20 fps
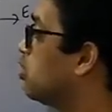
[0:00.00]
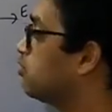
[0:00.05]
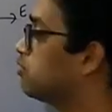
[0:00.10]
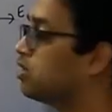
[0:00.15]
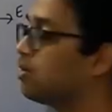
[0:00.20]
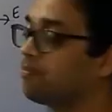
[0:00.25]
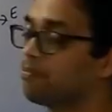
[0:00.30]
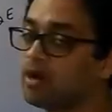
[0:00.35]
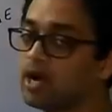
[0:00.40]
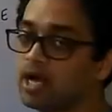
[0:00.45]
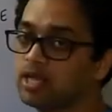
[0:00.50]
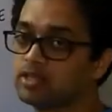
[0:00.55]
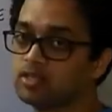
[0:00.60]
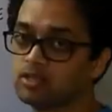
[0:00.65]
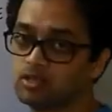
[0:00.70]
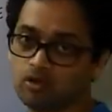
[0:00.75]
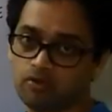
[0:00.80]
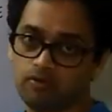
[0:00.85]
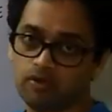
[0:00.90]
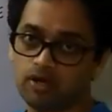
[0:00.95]
of the path
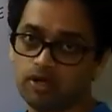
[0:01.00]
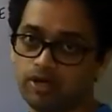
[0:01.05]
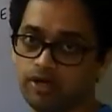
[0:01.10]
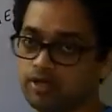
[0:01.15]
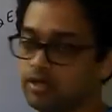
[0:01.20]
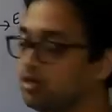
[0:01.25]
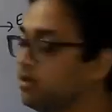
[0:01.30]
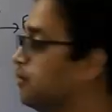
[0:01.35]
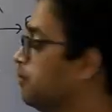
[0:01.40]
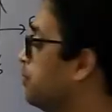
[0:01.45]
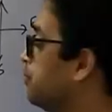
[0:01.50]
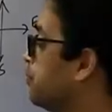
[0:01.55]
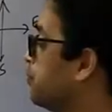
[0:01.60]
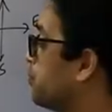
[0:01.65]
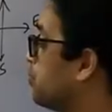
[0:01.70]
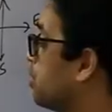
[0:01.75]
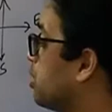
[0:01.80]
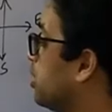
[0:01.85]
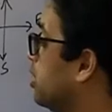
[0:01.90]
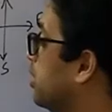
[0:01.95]
covered?
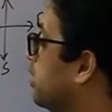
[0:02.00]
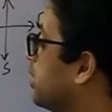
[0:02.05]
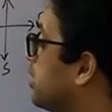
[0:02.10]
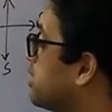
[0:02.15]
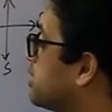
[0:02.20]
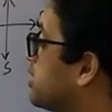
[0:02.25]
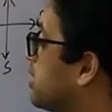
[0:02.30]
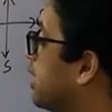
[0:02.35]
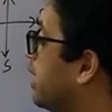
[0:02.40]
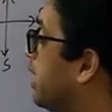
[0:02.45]
It is